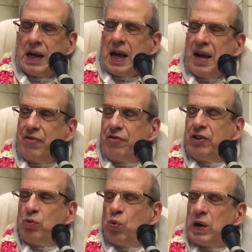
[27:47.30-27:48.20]

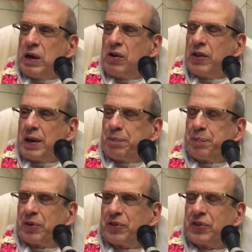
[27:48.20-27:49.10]
everywhere that
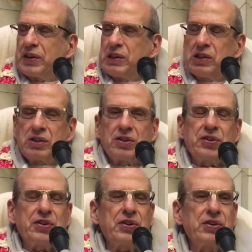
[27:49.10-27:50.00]
person
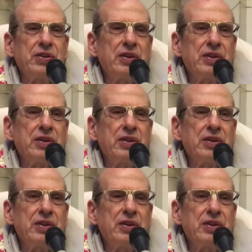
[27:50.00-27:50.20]
looks,